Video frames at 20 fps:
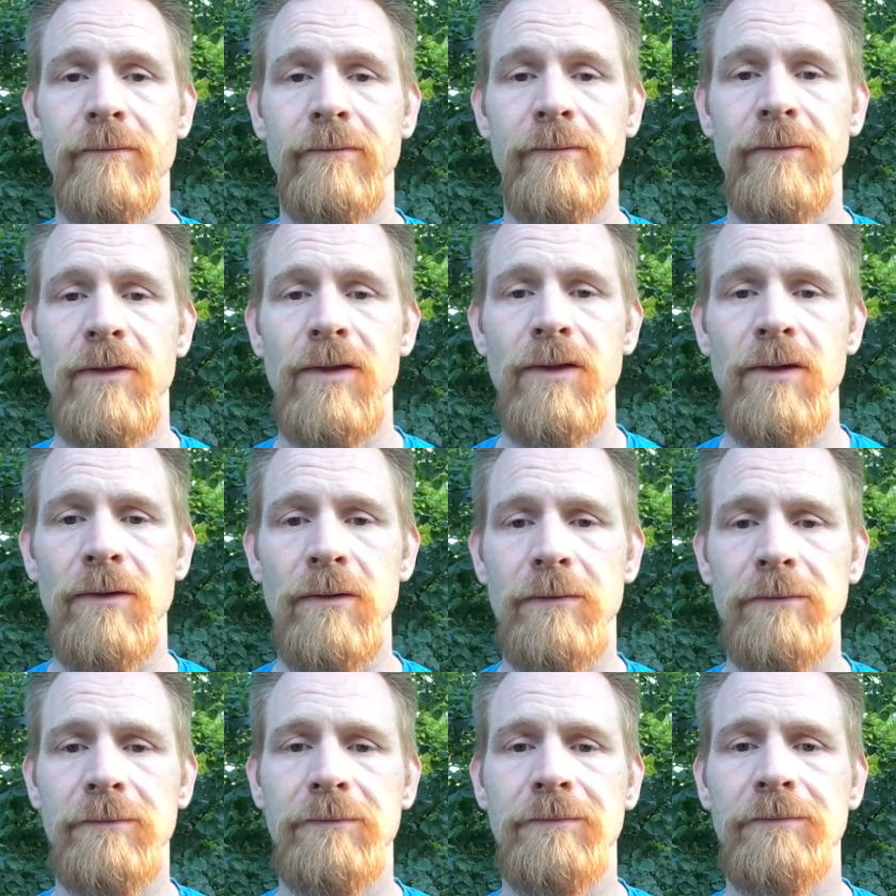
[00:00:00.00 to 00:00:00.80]

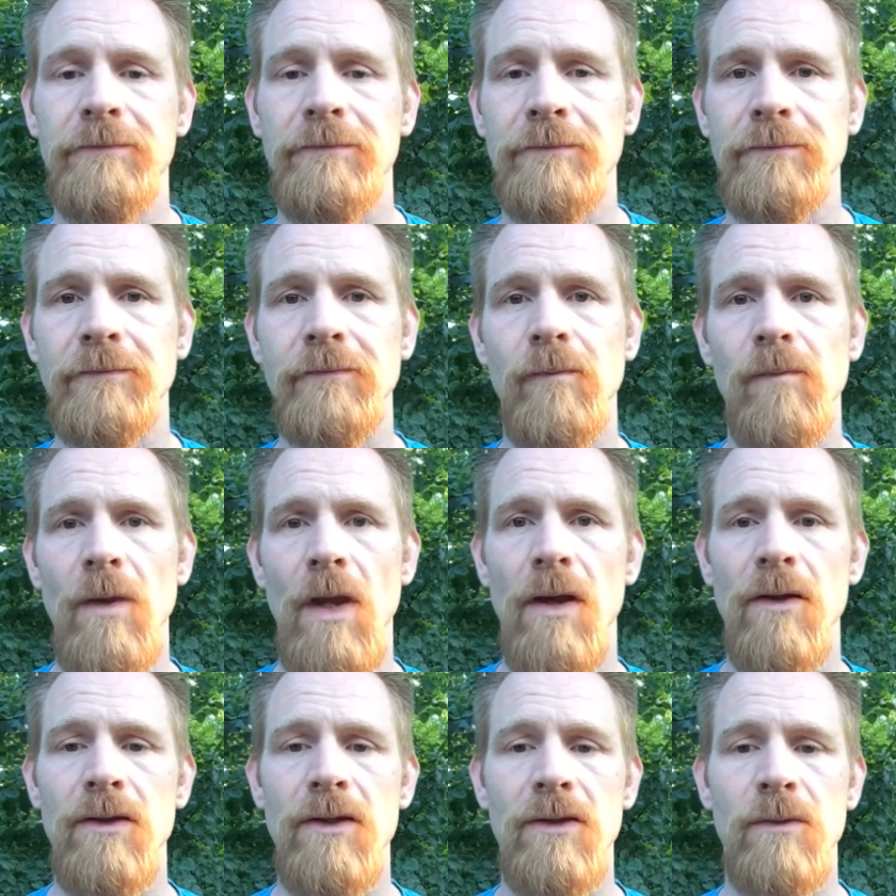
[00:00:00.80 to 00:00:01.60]
So
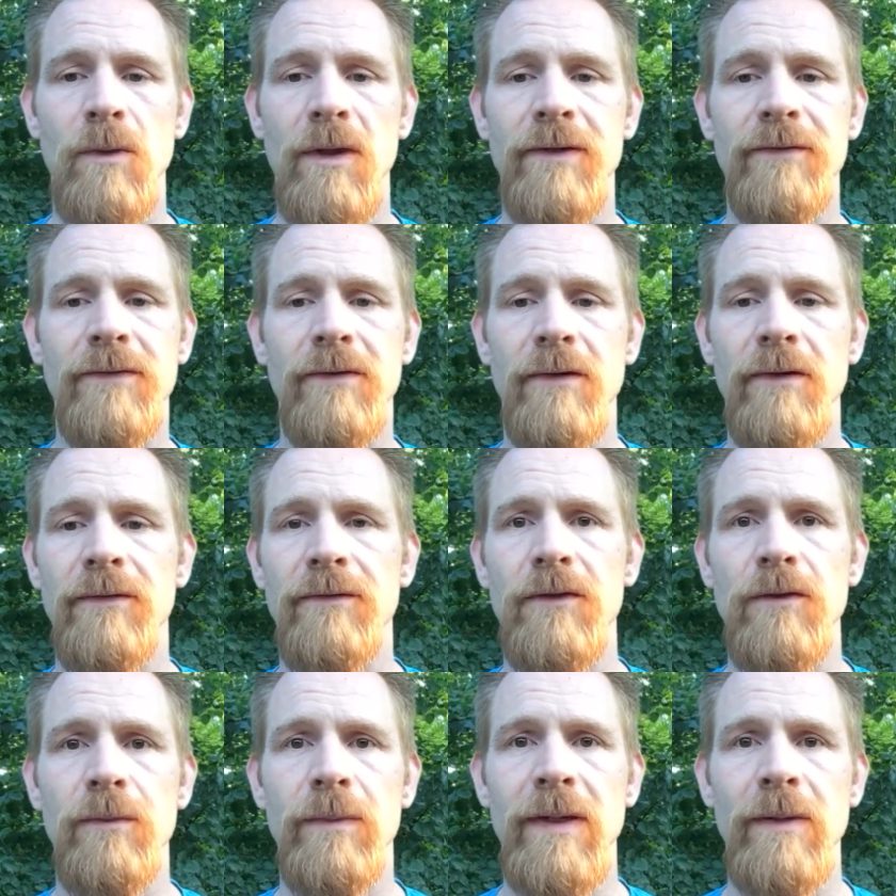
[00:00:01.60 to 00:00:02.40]
just wait for a
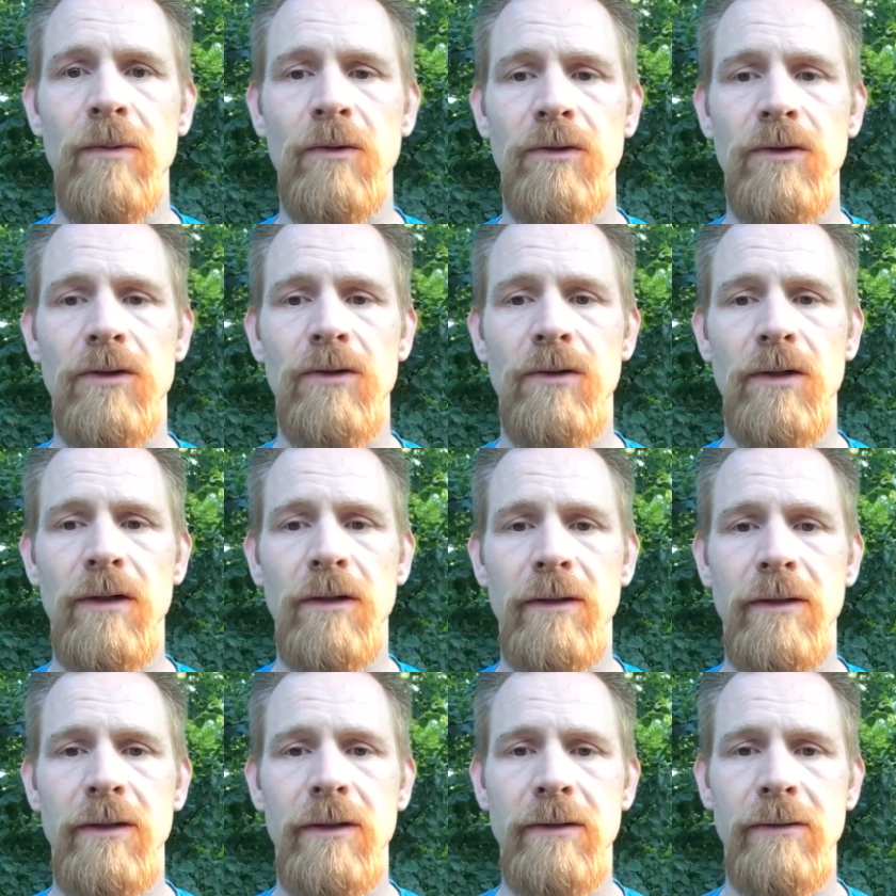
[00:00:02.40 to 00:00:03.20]
few people to
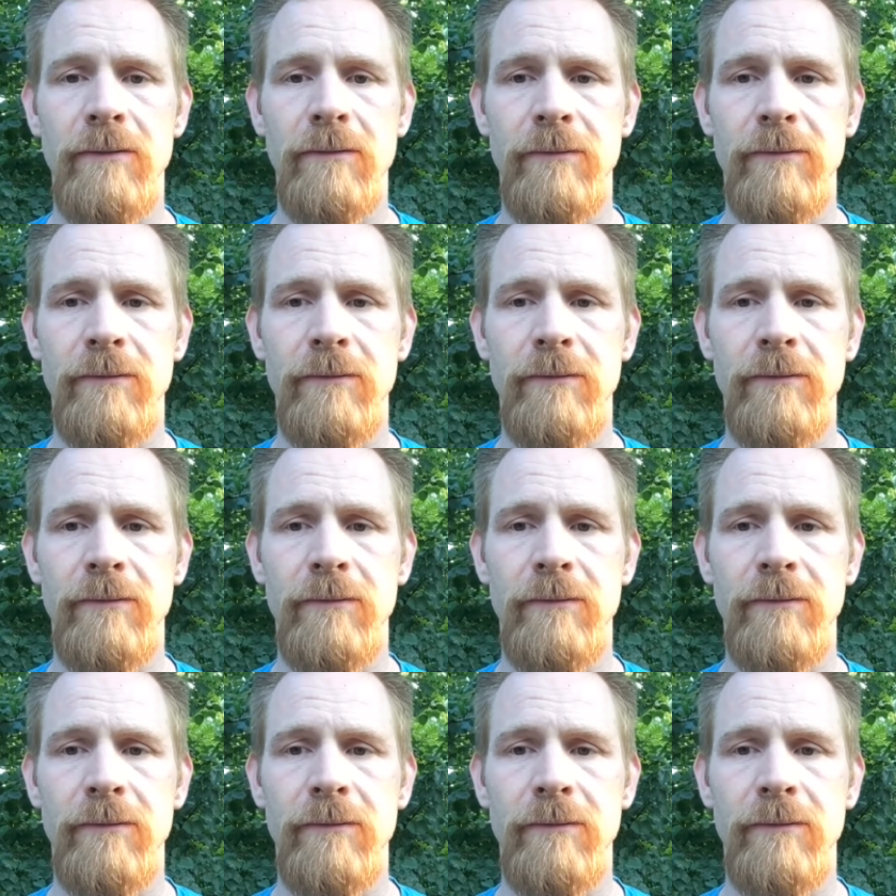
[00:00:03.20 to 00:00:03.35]
trickle in